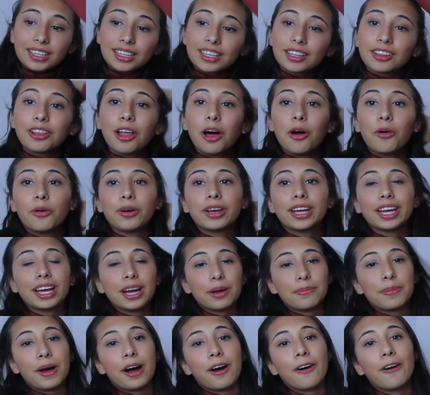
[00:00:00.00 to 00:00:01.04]
Khloe
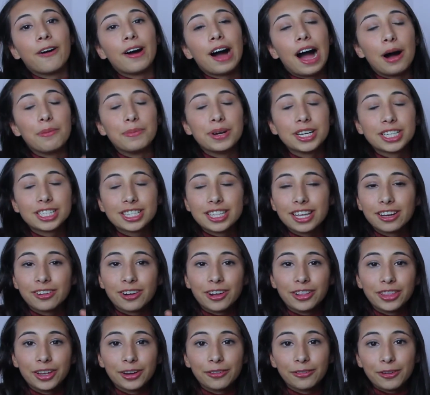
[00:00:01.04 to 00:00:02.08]
about how much they're
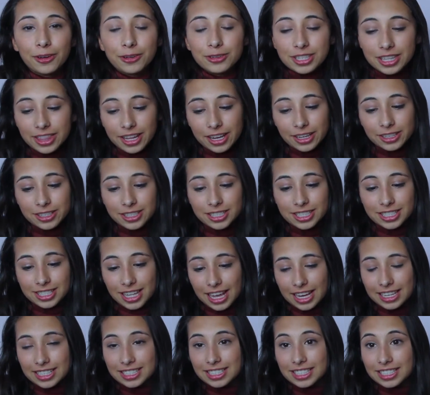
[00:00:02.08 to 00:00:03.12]
on their phones and they're just
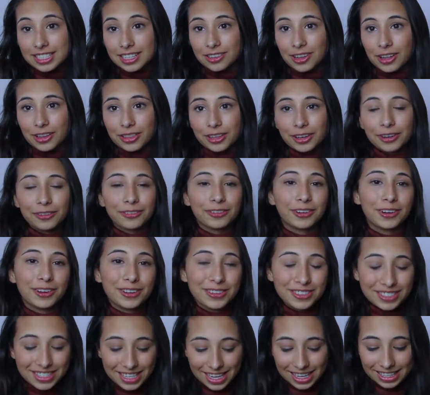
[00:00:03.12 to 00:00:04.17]
like still on their
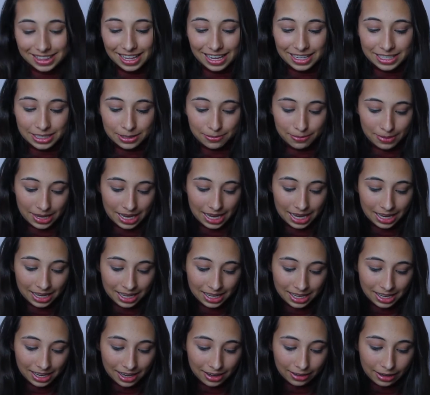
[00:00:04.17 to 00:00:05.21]
phones. Like, that's me.
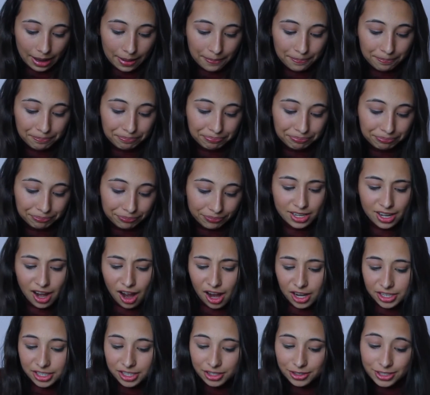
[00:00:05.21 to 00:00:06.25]
Okay.
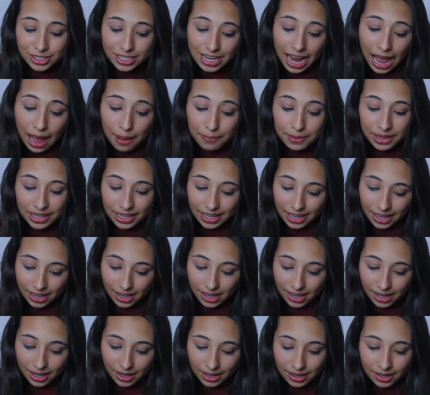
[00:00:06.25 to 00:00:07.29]
Not too shabby,
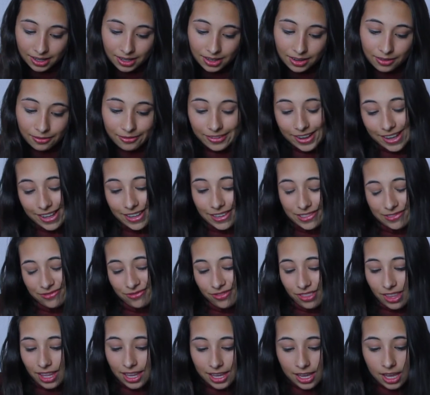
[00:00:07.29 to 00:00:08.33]
huh? Wow.
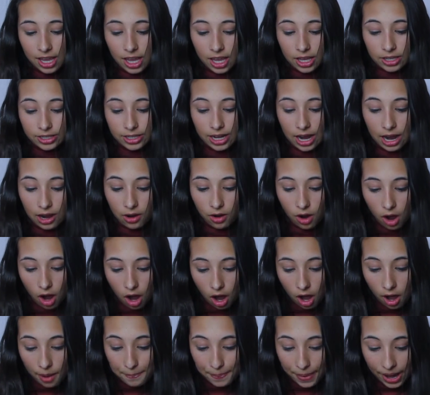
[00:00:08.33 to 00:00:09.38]
Now,
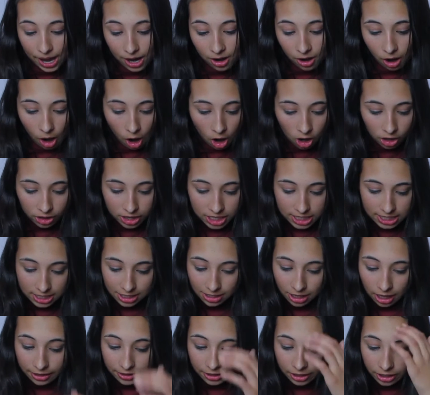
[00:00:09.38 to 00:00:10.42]
about all this
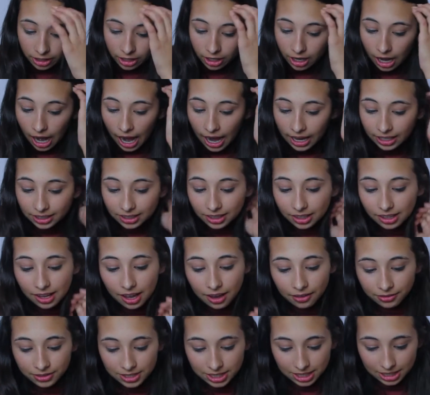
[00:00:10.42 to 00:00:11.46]
clutter, I
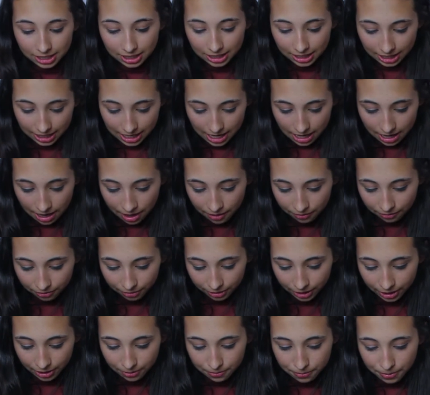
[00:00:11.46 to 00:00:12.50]
love to clean it up
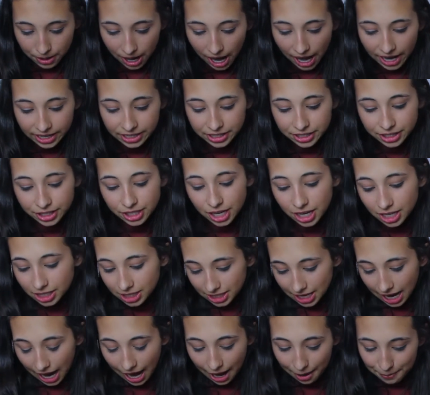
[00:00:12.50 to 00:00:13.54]
for you, but I
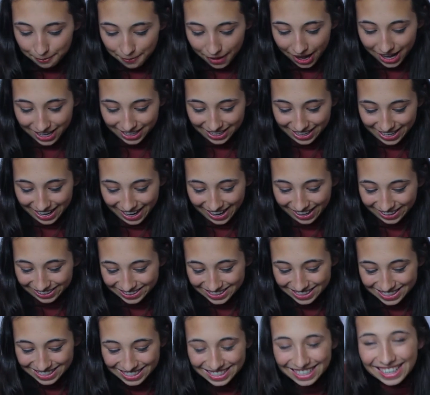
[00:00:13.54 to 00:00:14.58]
just had my
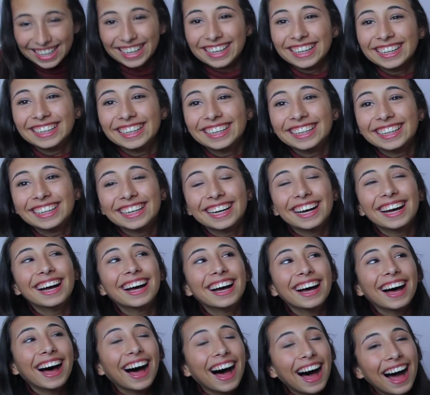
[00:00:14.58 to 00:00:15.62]
nails done.
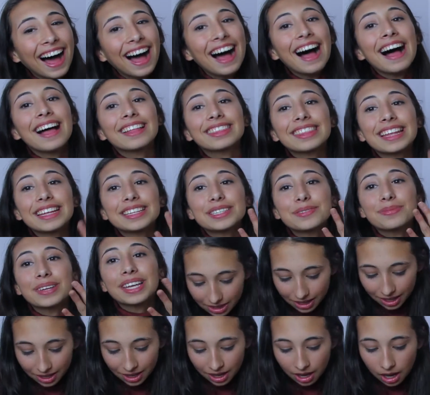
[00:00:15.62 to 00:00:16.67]
That's me.
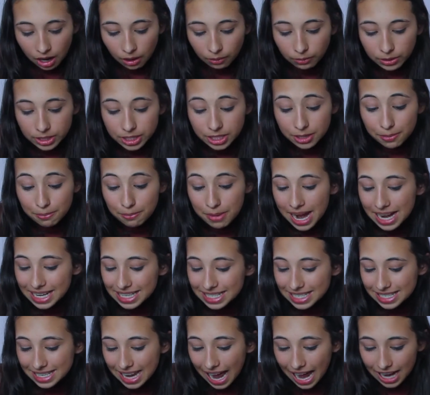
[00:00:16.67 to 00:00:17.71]
Would you mind
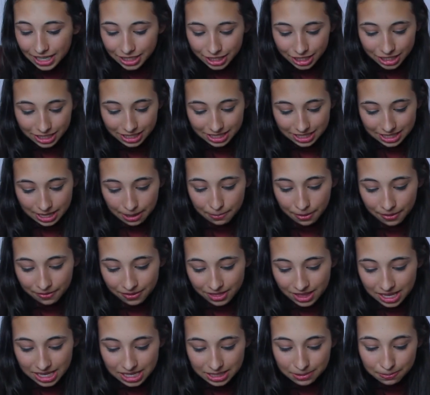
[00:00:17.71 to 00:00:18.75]
stashing some
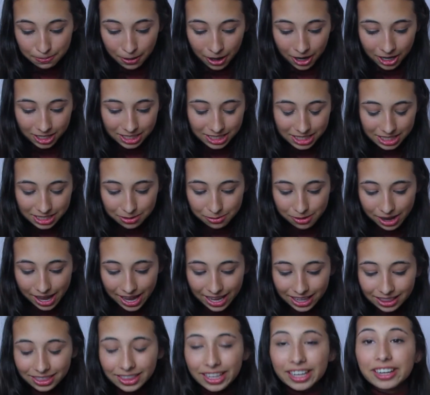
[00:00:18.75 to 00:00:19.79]
of these boxes
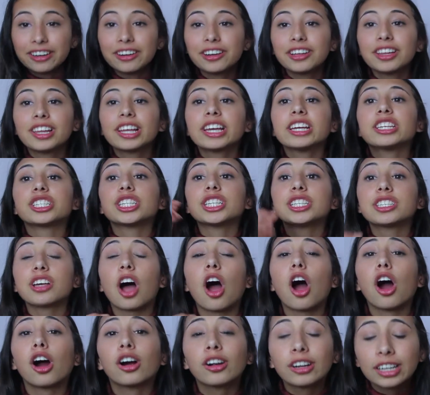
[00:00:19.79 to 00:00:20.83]
away? Literally, she's
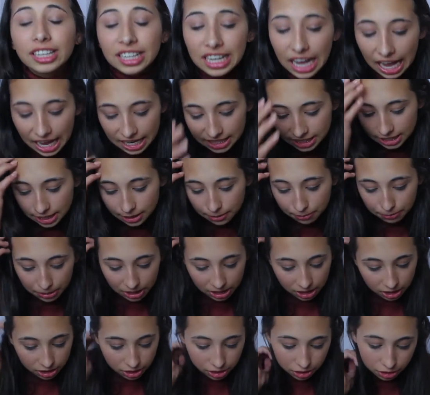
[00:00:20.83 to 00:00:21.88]
already asking
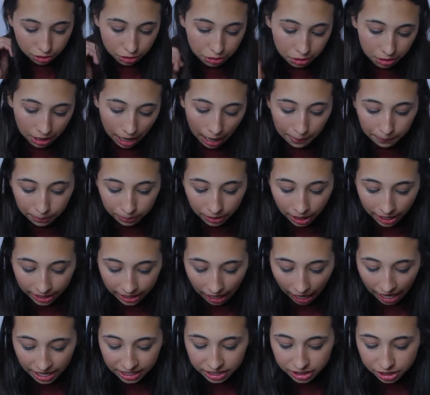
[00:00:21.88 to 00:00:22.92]
me to do crap.
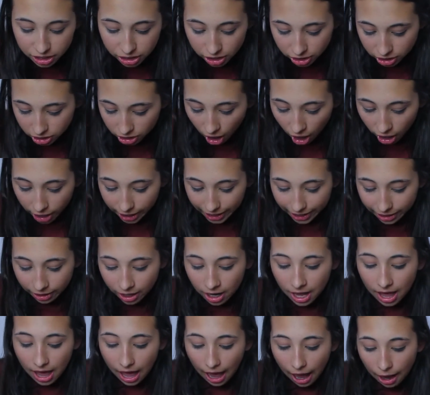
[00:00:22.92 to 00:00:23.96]
Like, I just got here.
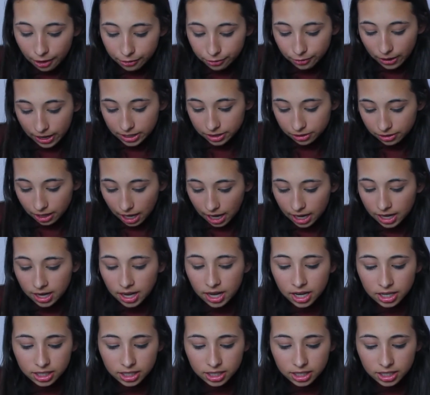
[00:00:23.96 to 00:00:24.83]
How do I do that?